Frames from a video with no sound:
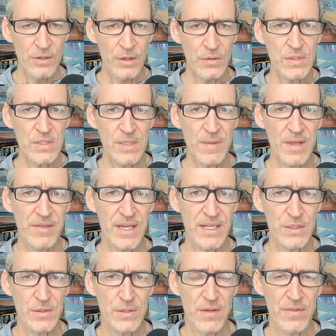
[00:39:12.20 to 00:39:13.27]
Those are some of the
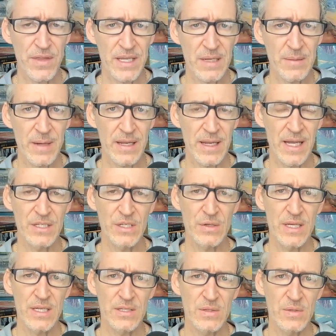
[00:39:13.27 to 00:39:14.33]
things you start thinking about as you
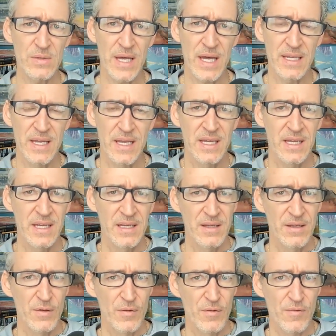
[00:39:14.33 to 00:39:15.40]
get to that
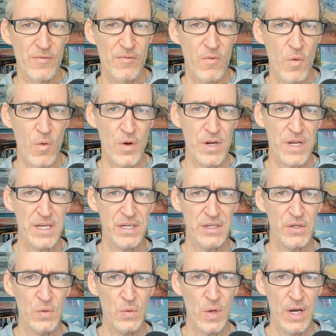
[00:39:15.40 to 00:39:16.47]
40 to
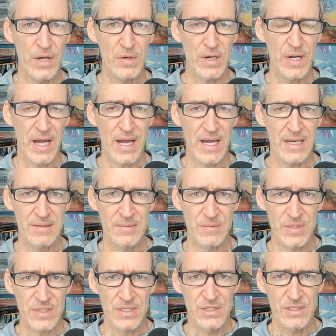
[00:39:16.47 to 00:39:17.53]
200
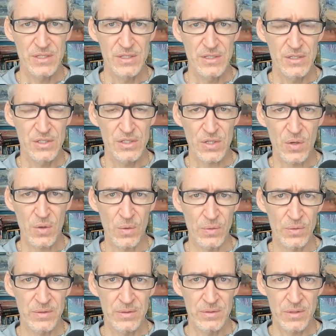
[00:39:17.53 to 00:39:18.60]
items
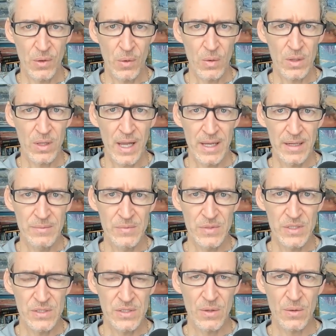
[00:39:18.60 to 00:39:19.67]
sold, total
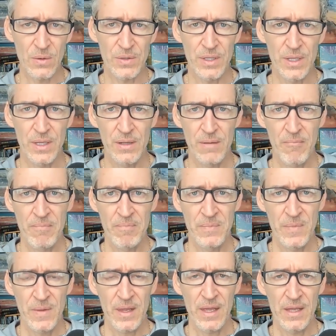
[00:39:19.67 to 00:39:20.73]
items sold.
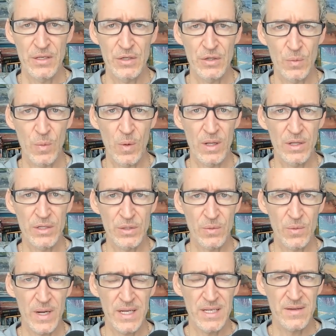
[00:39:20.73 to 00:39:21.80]
And you're well on
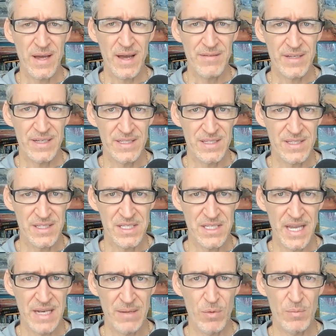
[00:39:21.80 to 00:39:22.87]
your way to having a
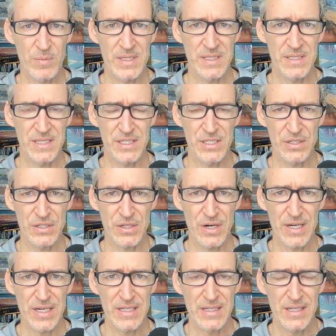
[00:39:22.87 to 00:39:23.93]
sustainable business. You're
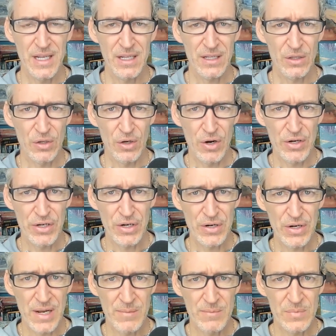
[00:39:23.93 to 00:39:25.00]
starting to learn
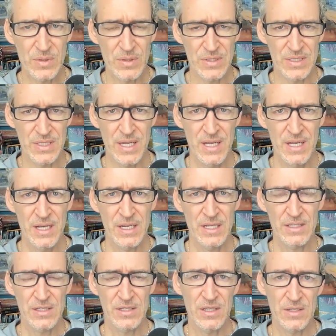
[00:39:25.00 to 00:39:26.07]
your numbers.
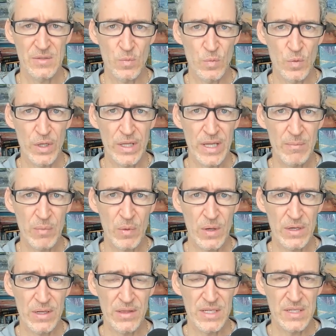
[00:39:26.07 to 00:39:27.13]
It's, it's really
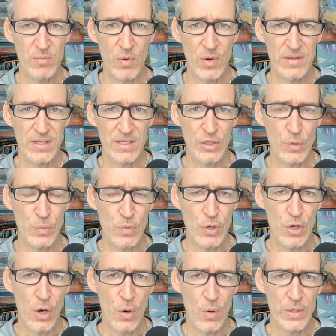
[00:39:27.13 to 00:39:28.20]
important at this point that you
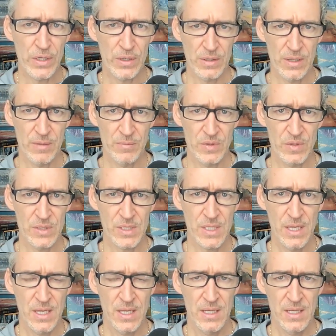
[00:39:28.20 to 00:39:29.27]
know your numbers.
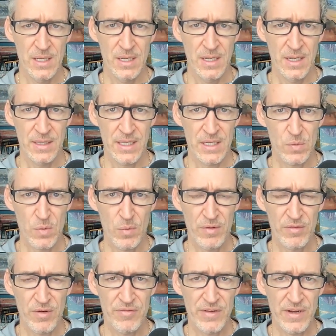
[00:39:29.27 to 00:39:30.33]
That's why
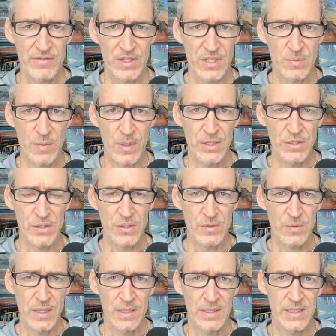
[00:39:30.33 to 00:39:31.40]
one of our favorite sponsors
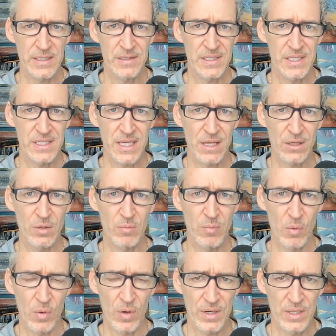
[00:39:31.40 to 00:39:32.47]
around here is
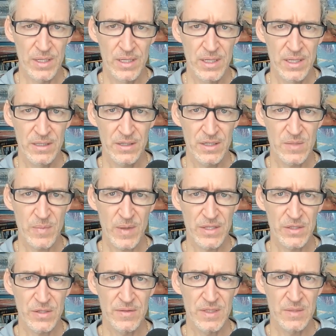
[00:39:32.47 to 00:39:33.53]
Sellerboard
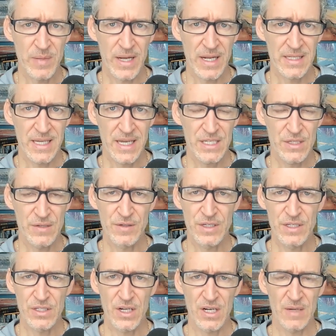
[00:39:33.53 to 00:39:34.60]
sponsor of this podcast. You've
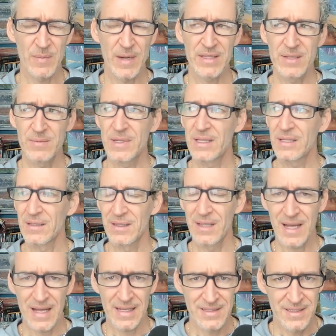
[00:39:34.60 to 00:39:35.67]
heard us talk about them a
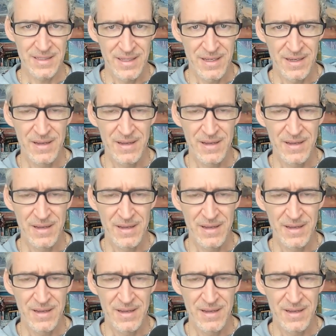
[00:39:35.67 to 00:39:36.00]
lot.